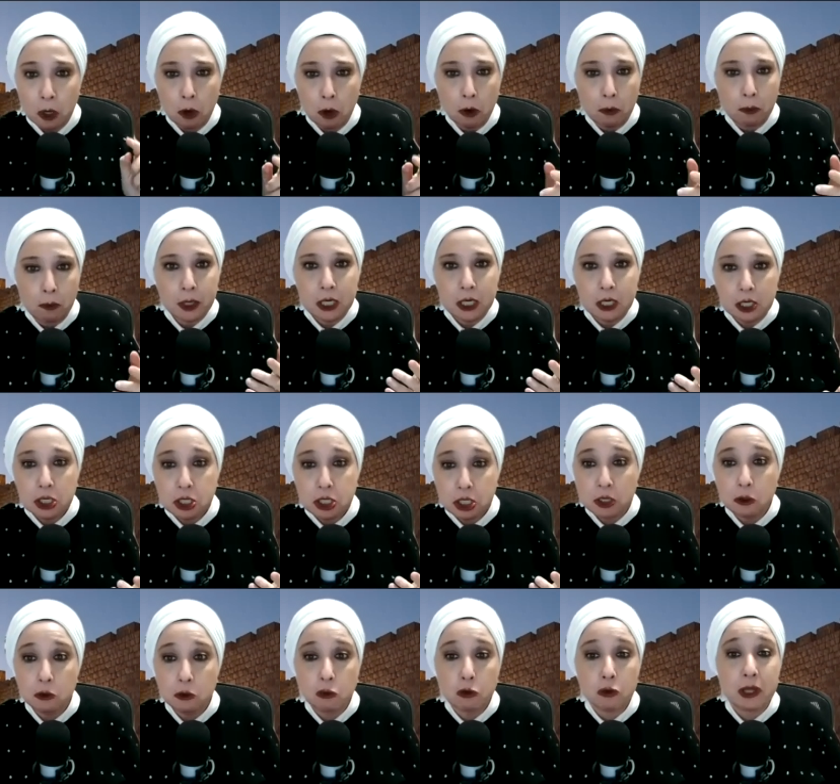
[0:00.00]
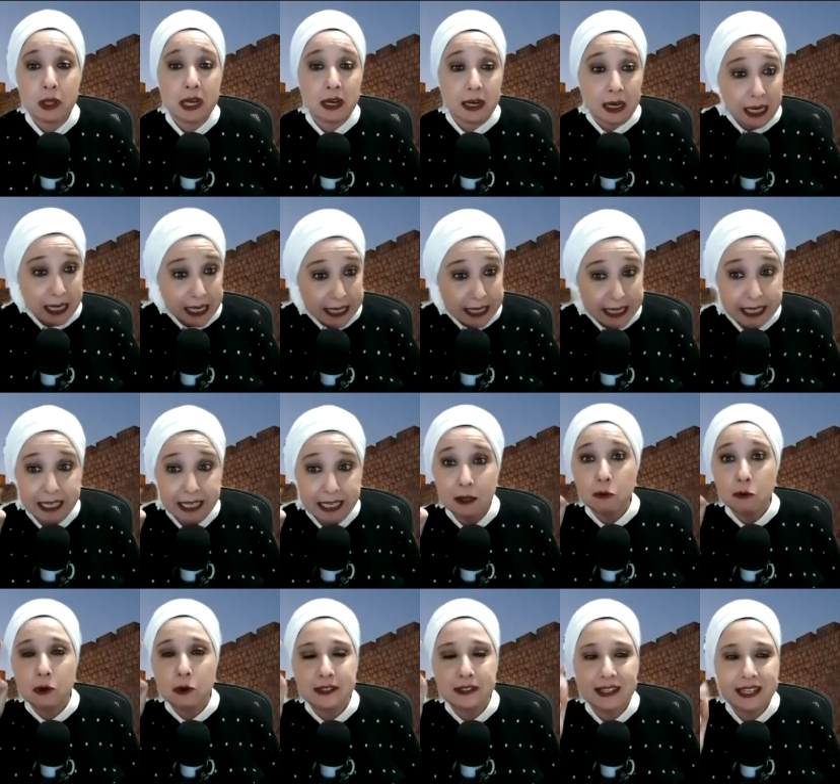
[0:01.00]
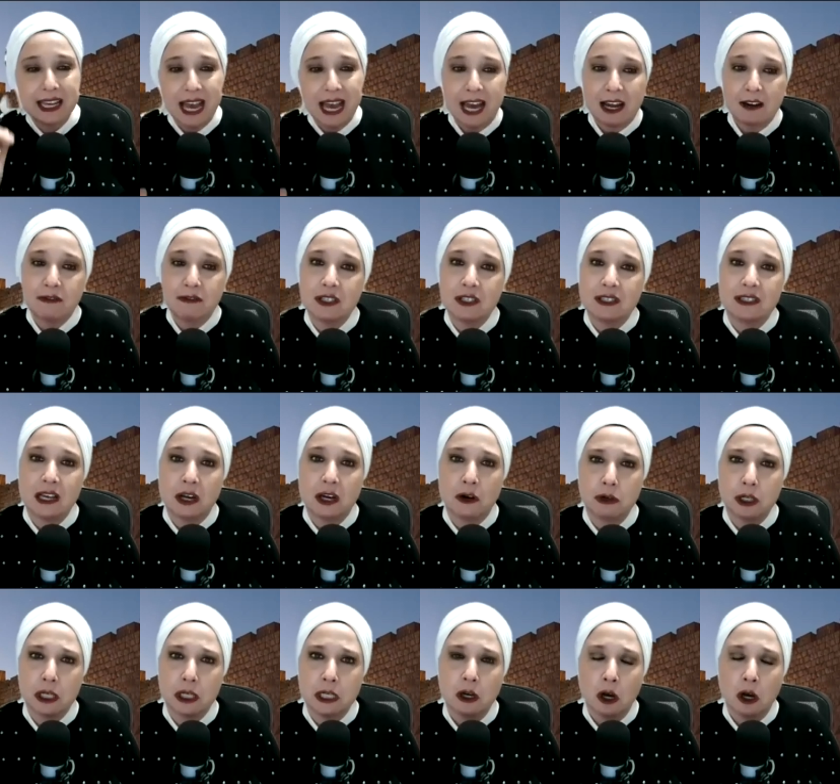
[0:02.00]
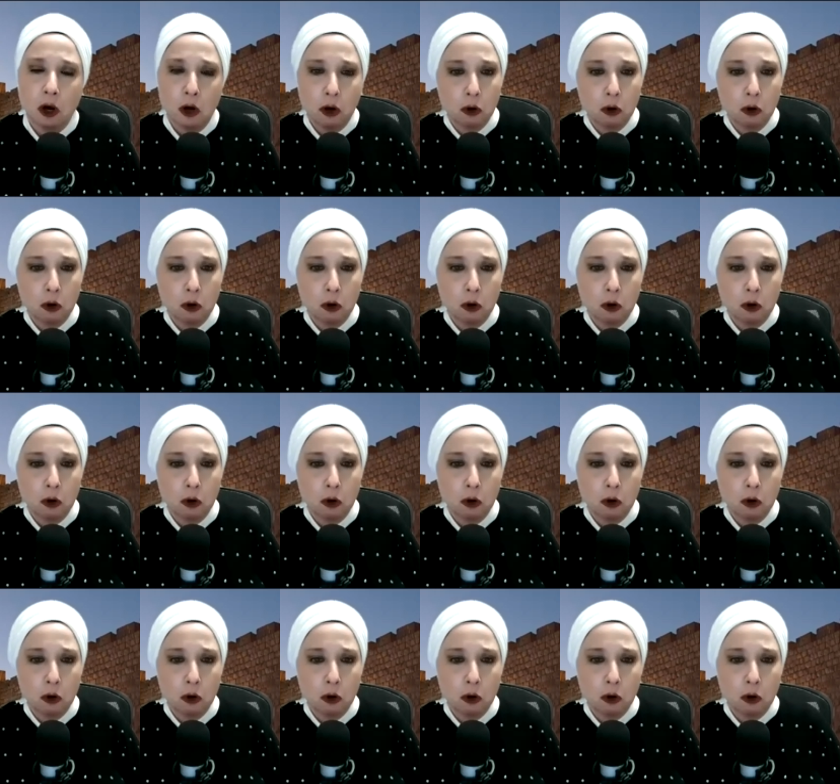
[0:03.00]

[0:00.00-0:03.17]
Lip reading: because she knew that he was the adversary